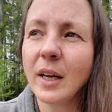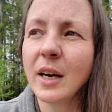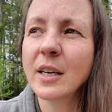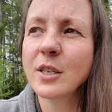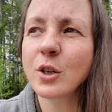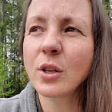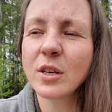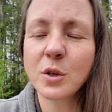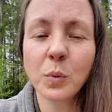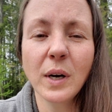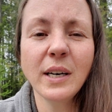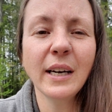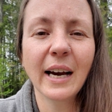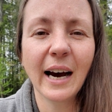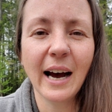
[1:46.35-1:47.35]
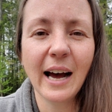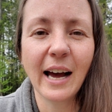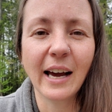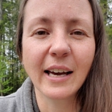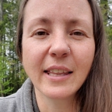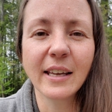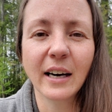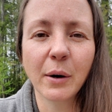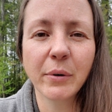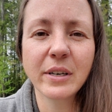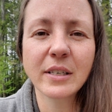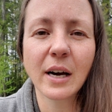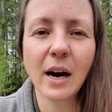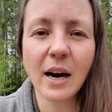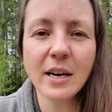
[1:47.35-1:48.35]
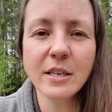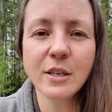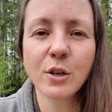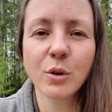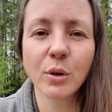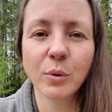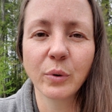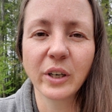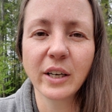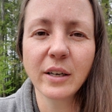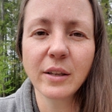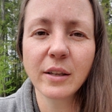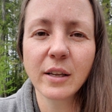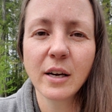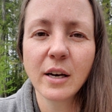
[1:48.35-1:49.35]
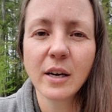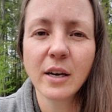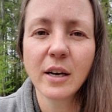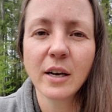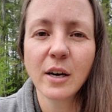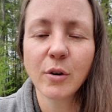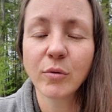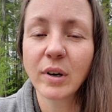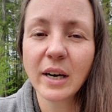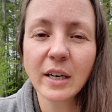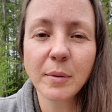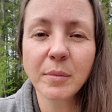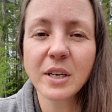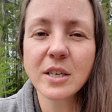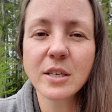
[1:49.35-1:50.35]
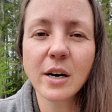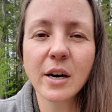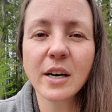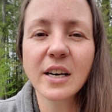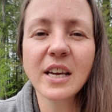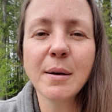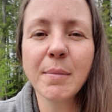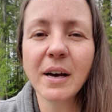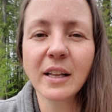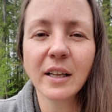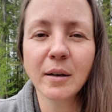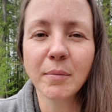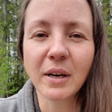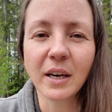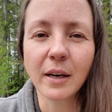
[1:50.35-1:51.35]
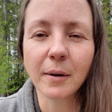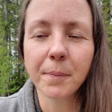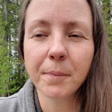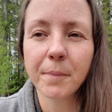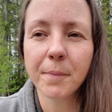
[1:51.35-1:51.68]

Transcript: And so this one guy that I went to high school with randomly started emailing me.